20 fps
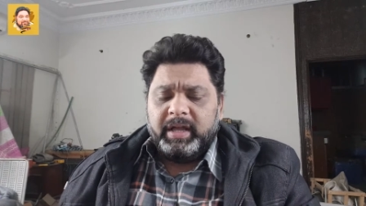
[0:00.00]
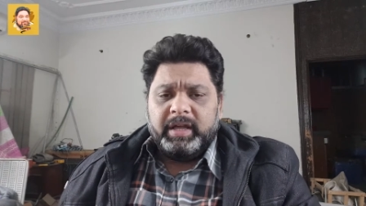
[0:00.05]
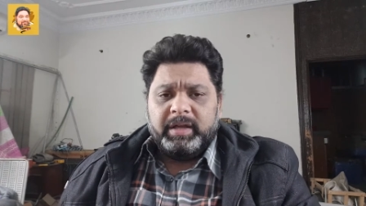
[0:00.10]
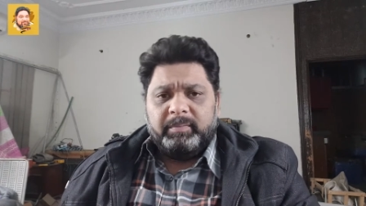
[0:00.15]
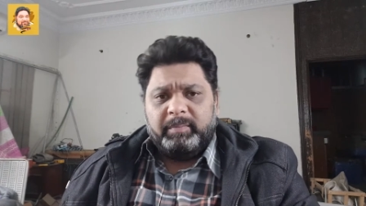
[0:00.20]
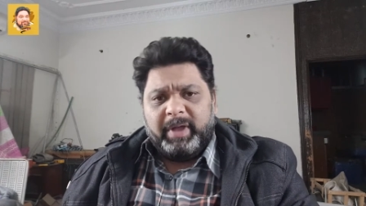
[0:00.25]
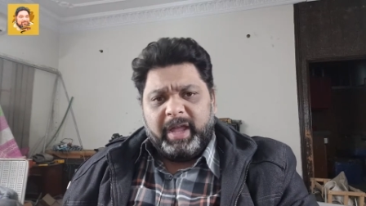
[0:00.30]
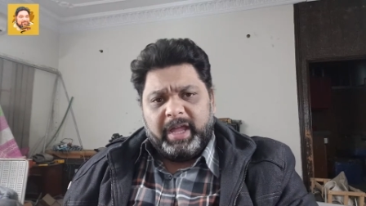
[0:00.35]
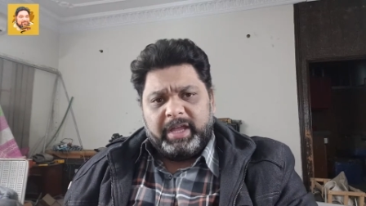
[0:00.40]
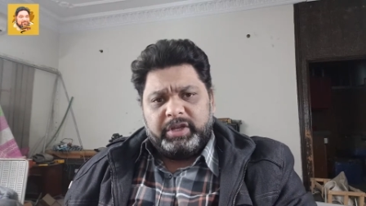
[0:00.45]

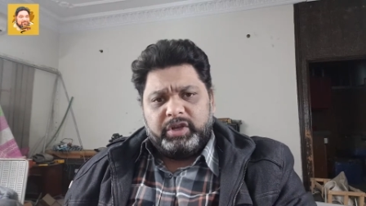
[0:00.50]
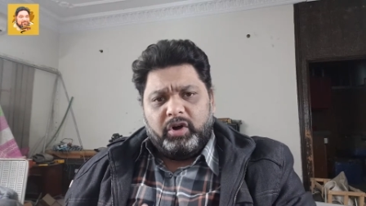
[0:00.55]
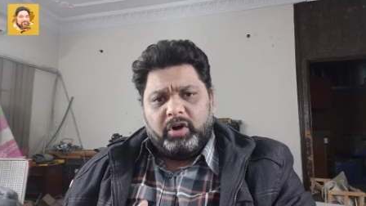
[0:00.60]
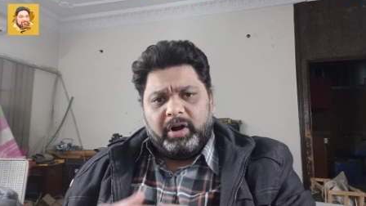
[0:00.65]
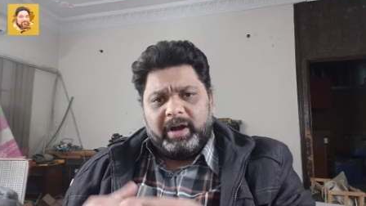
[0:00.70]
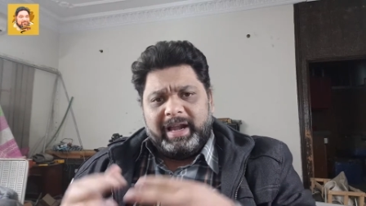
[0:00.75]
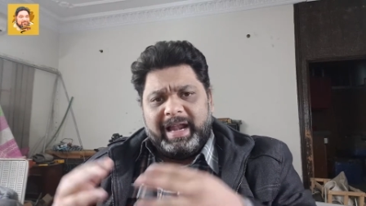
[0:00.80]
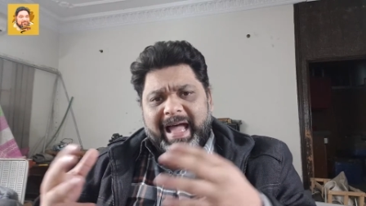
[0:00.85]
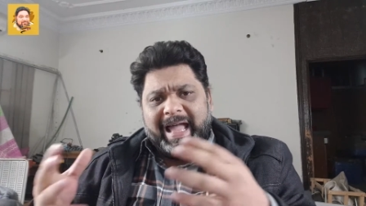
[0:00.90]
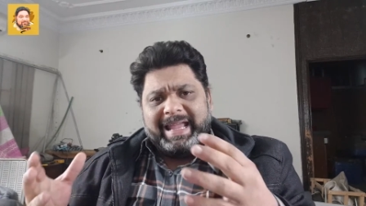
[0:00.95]

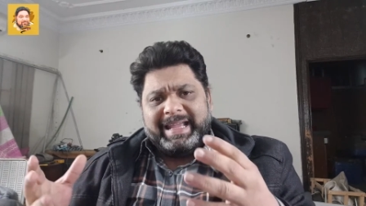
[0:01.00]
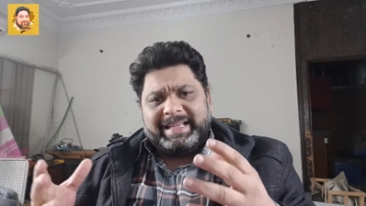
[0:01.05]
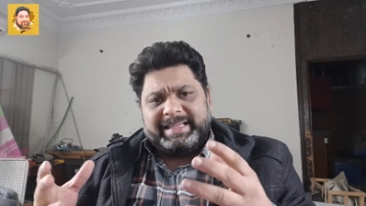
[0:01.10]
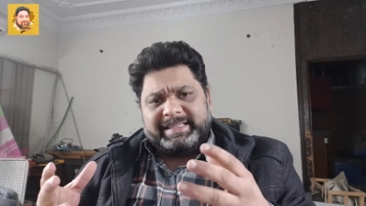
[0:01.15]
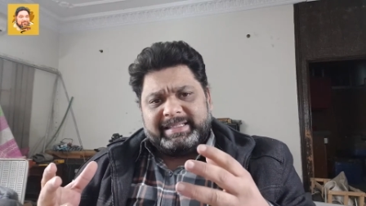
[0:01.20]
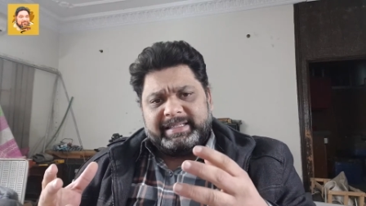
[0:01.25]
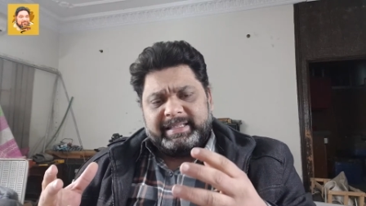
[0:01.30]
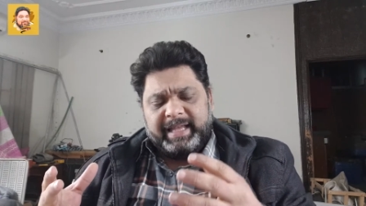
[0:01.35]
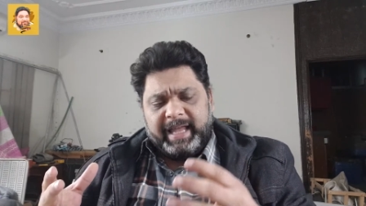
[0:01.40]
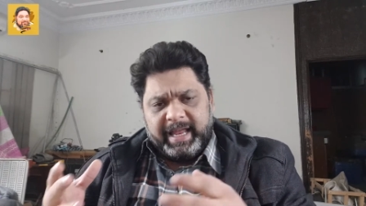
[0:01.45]
Your
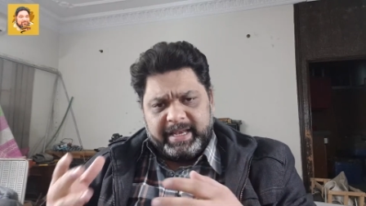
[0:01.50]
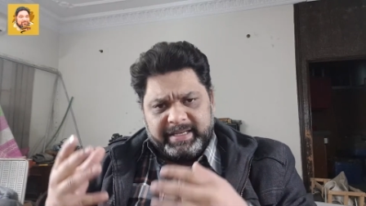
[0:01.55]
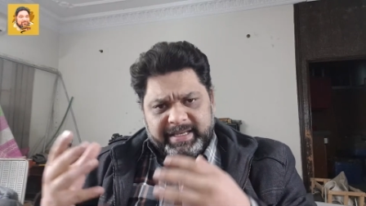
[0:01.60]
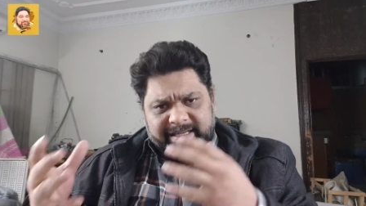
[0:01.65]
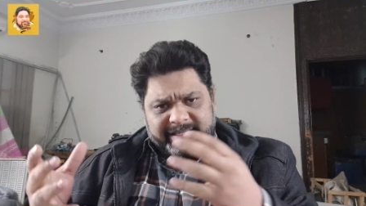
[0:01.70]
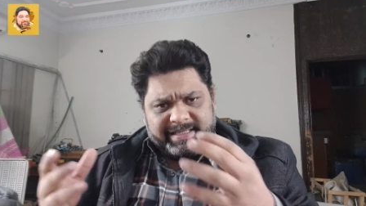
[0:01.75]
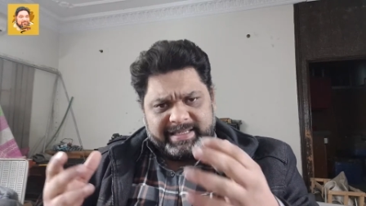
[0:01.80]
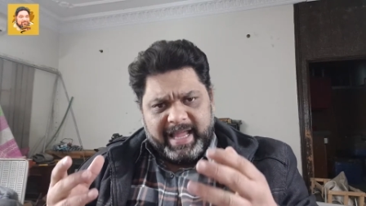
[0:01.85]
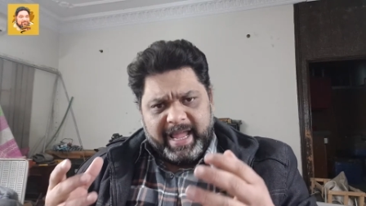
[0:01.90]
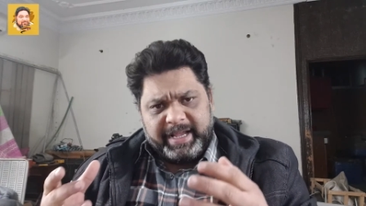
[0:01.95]
likes and
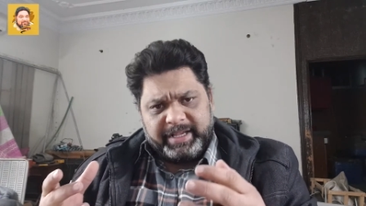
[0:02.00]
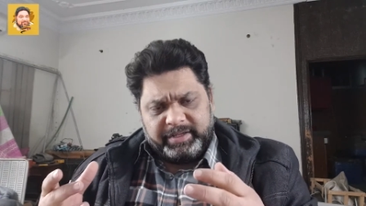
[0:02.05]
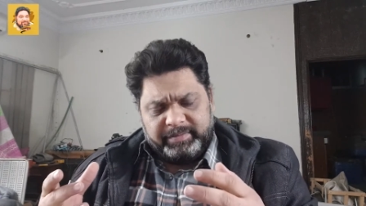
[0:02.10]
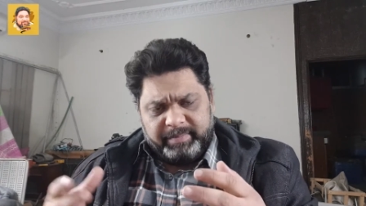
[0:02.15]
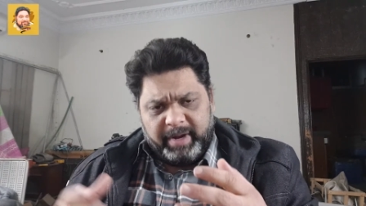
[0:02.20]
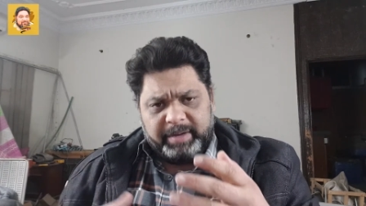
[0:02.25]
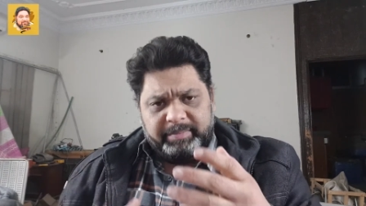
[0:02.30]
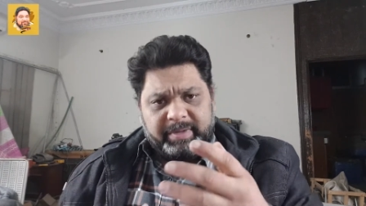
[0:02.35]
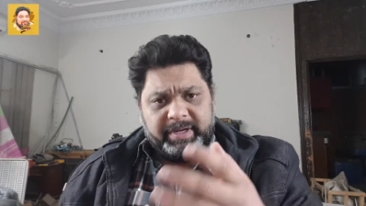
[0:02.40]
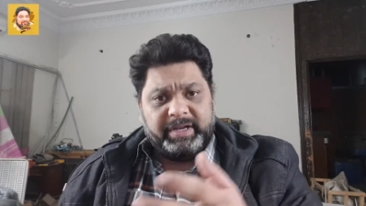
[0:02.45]
dislikes
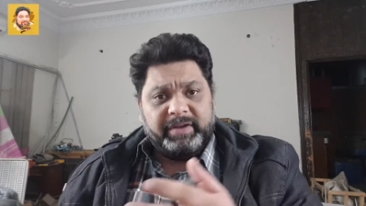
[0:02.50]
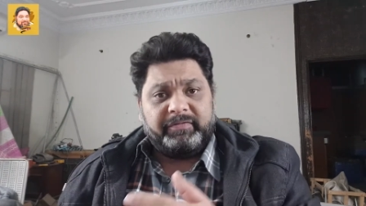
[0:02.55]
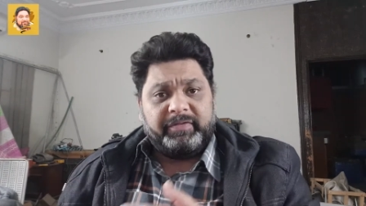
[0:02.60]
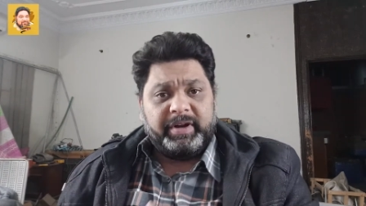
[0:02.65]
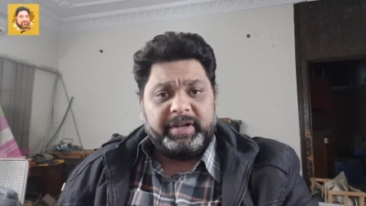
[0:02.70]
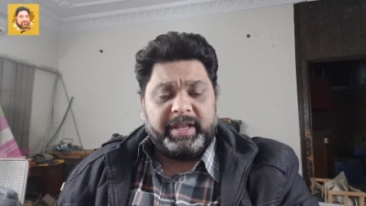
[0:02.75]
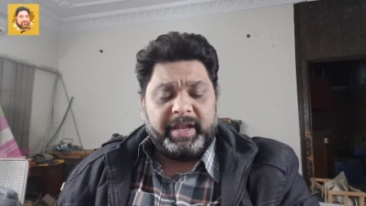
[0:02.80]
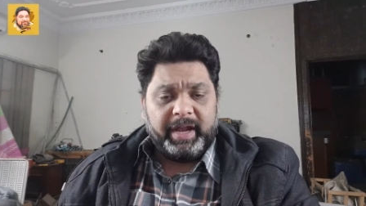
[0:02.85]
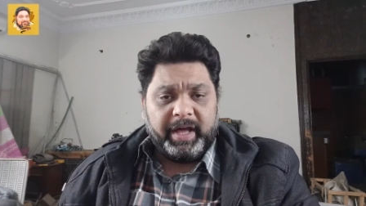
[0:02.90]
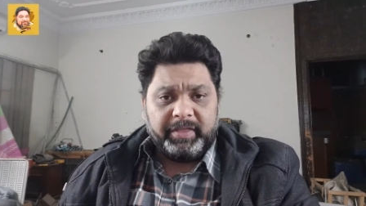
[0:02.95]
might be
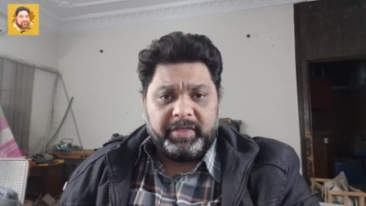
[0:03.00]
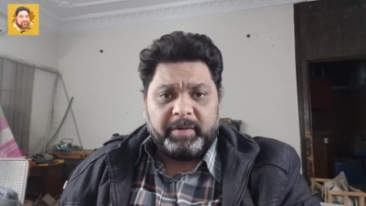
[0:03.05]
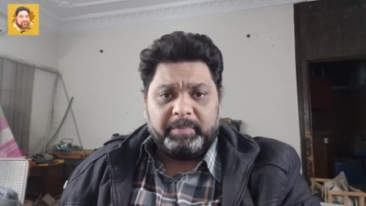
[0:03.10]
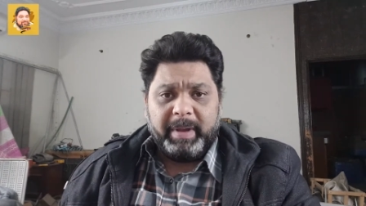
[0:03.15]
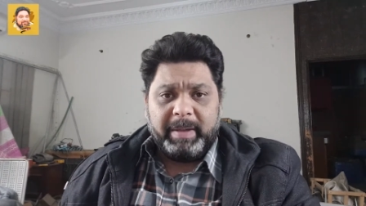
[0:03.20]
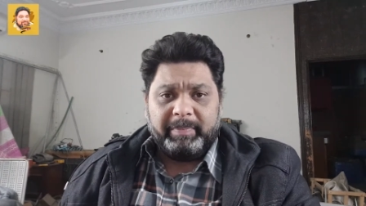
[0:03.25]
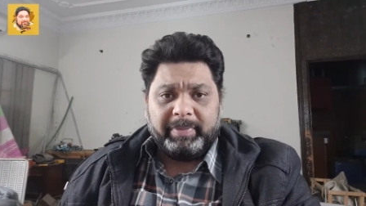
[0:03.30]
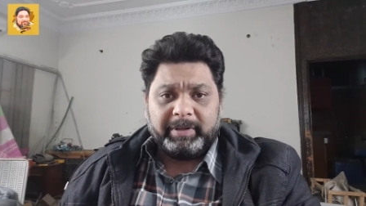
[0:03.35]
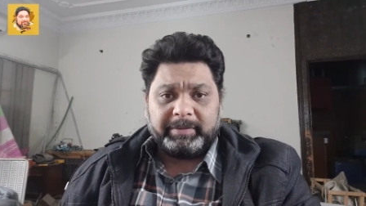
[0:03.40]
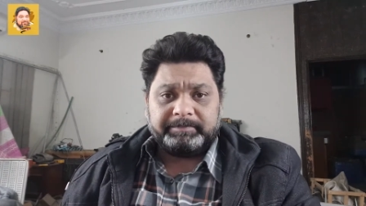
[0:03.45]
different than other
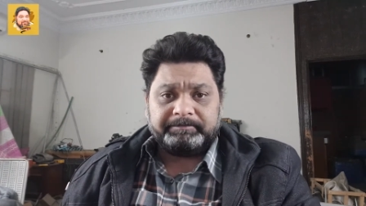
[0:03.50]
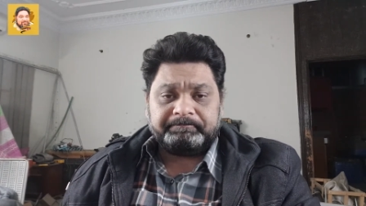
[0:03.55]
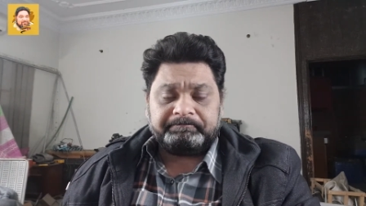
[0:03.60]
people.